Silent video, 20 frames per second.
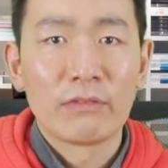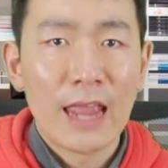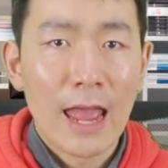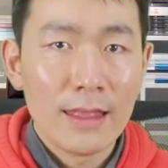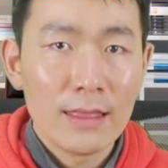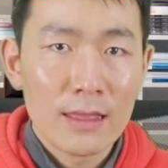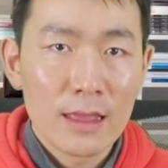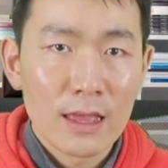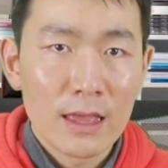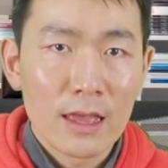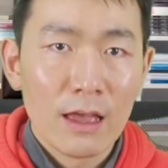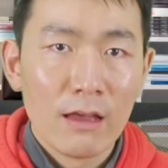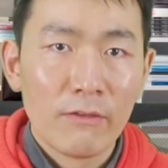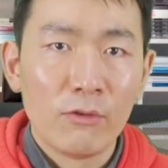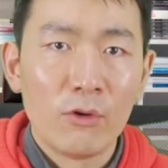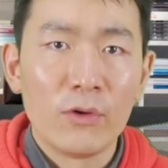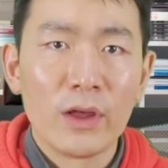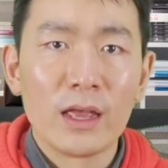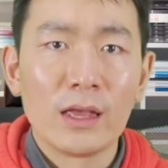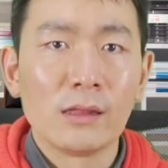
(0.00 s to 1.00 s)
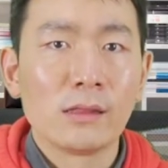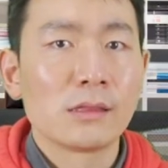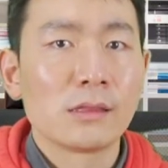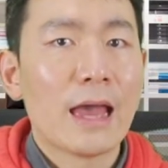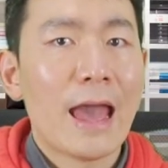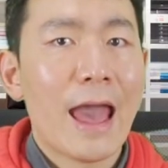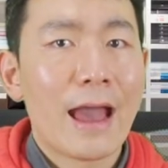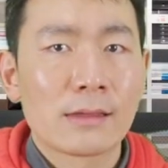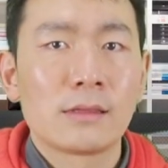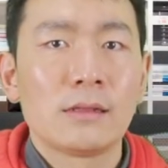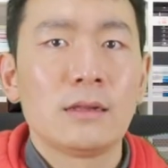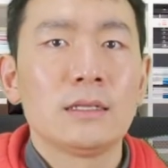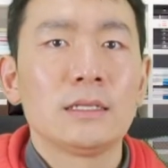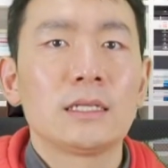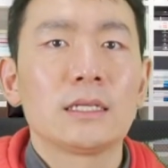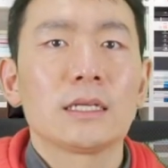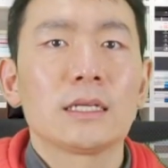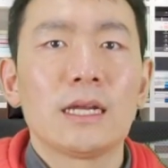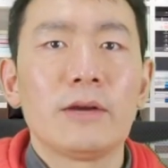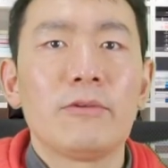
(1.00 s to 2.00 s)
of 10 for its
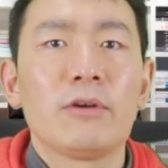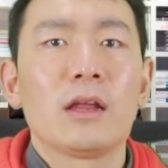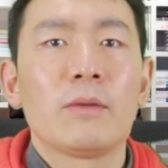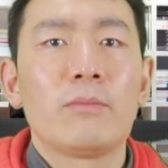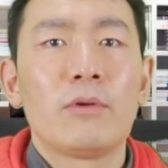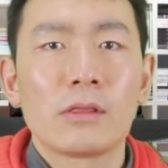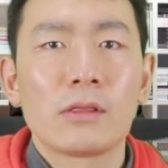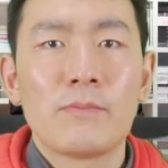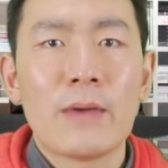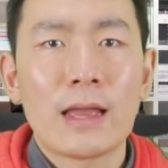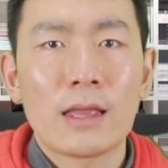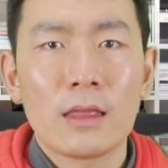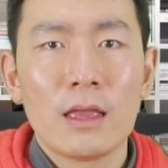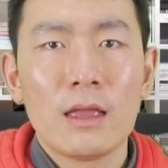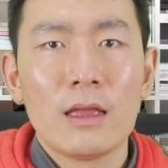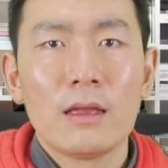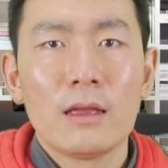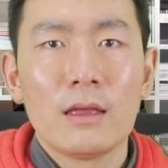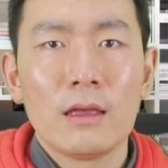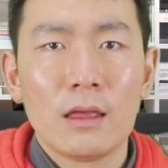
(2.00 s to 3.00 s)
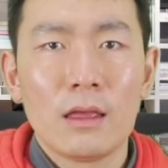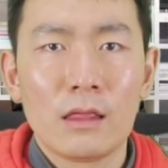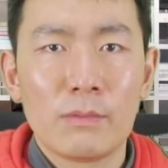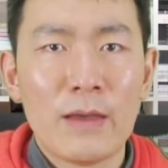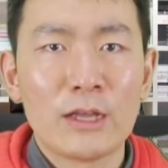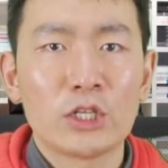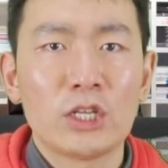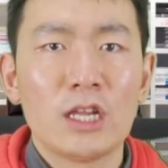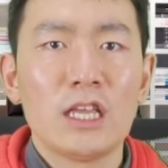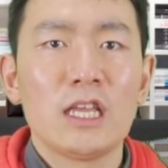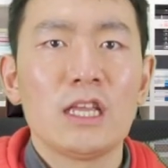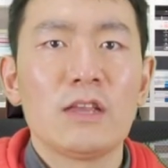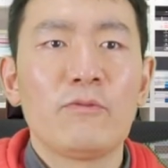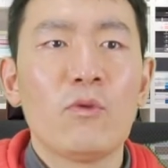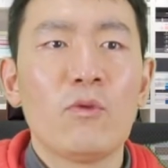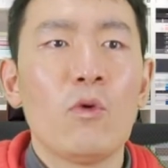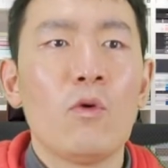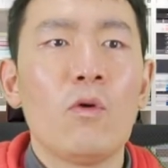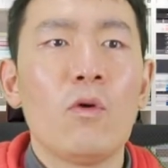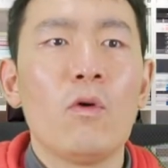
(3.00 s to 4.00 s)
excellent career prospect, especially
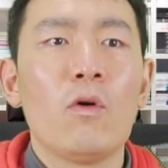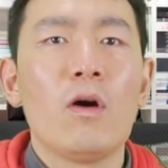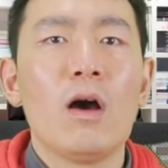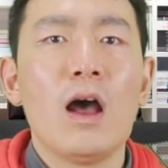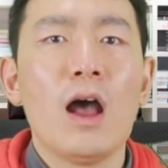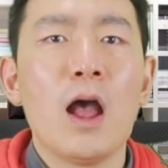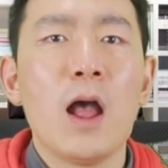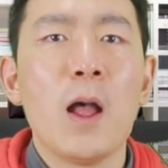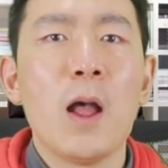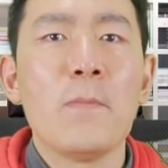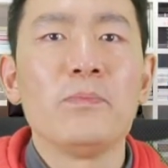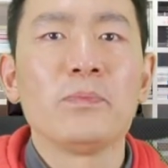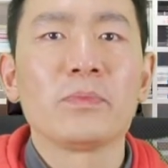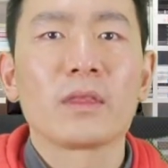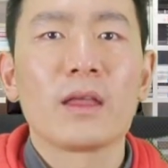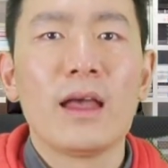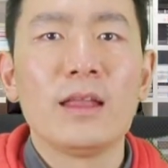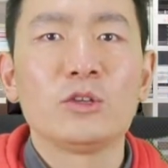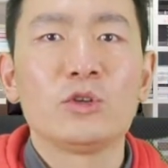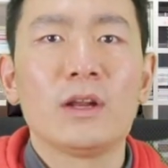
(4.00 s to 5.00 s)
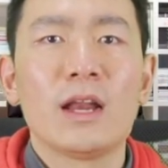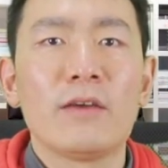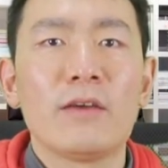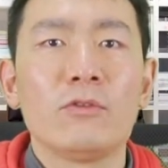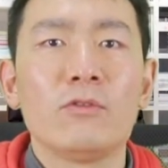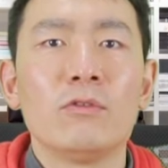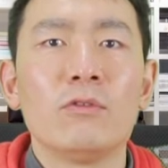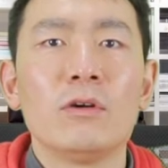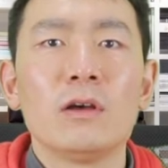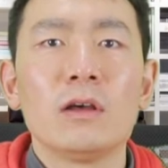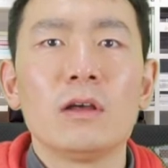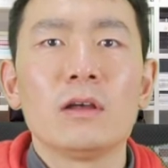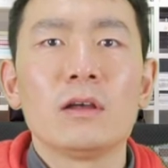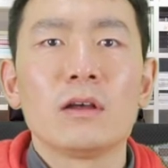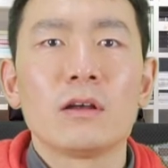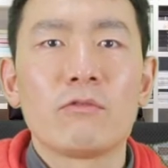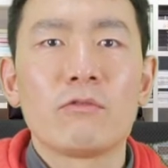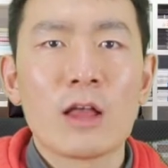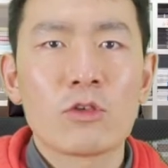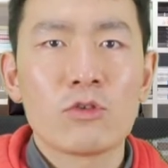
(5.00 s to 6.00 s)
for entry-level
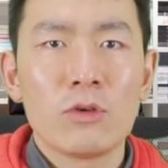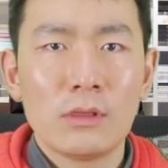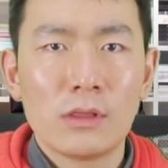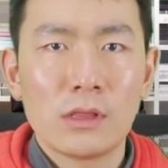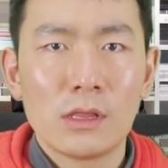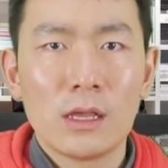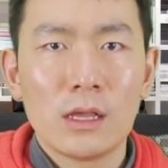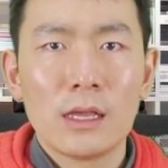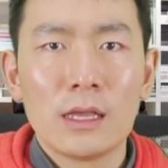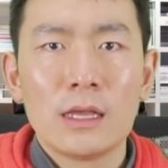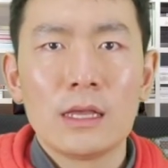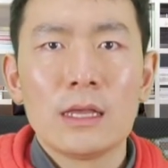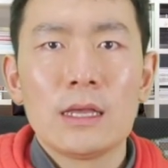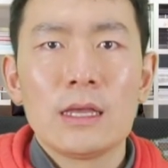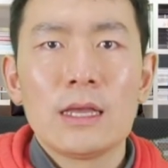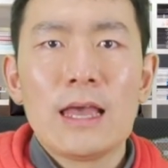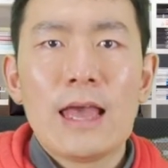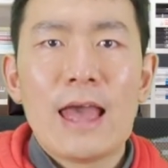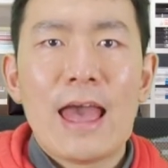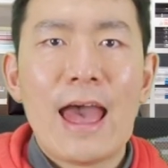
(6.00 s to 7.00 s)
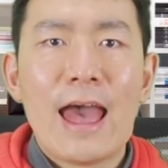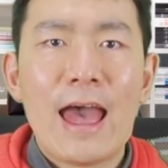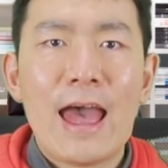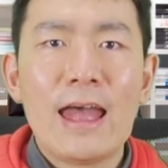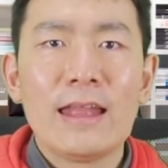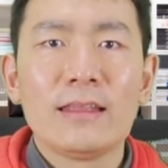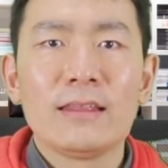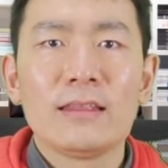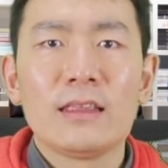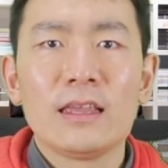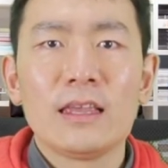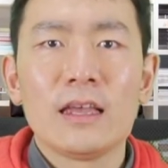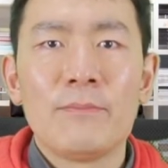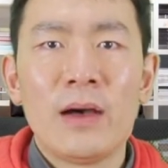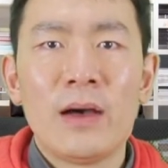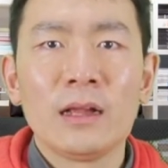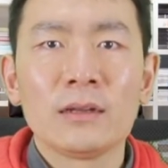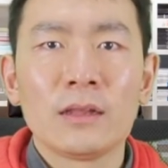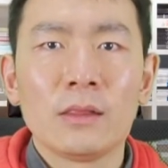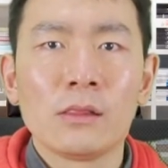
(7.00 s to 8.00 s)
graduates. And the
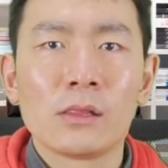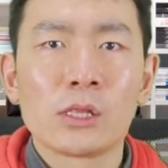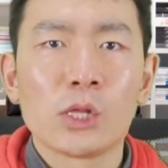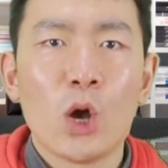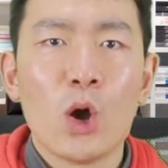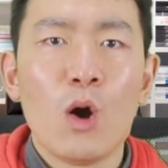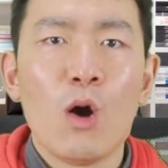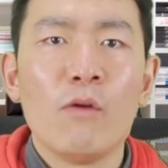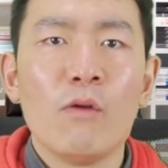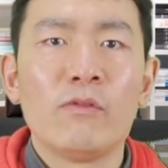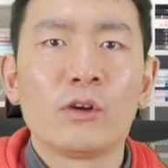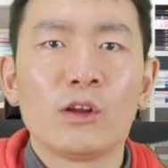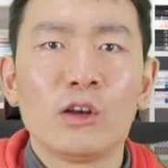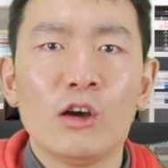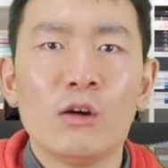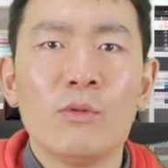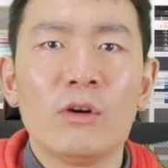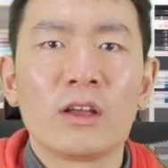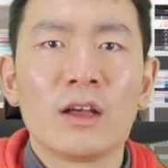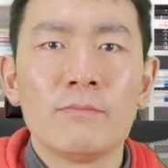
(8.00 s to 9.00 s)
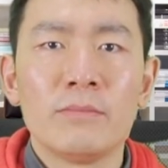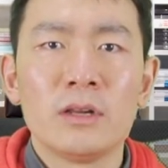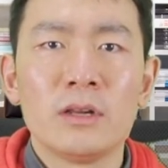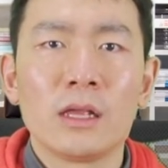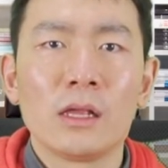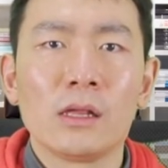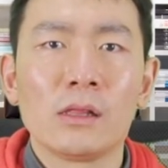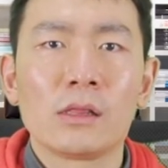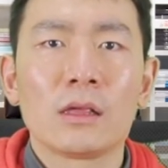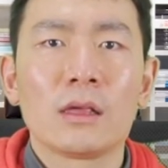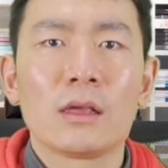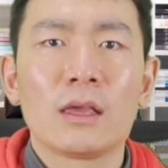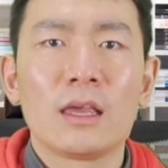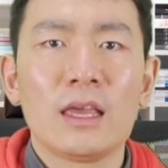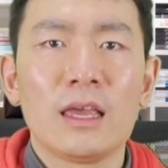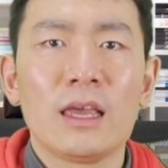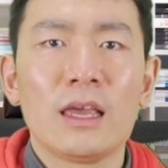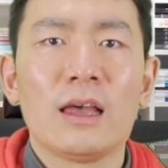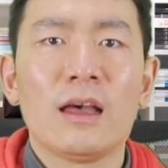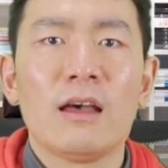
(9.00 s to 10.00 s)
abundance of global companies
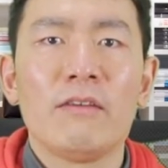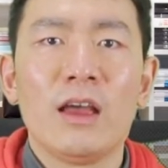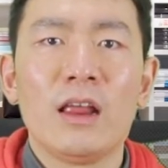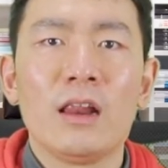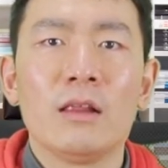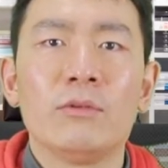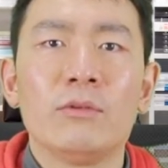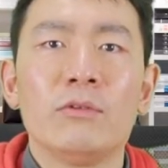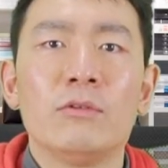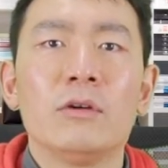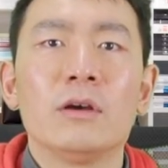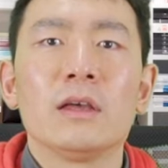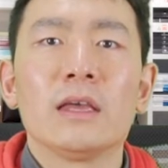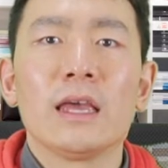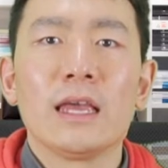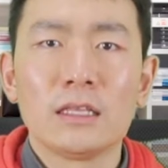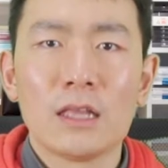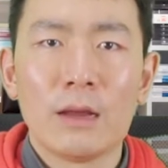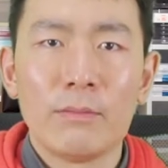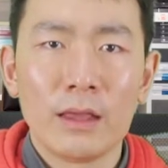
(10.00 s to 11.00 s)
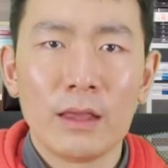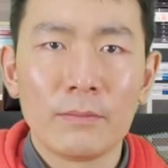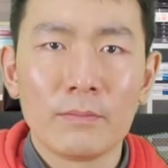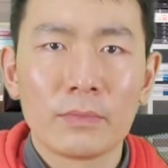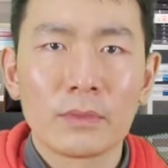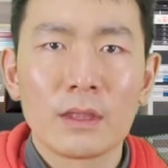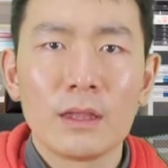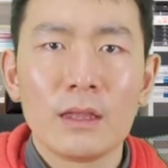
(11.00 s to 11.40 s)
here available in Dublin,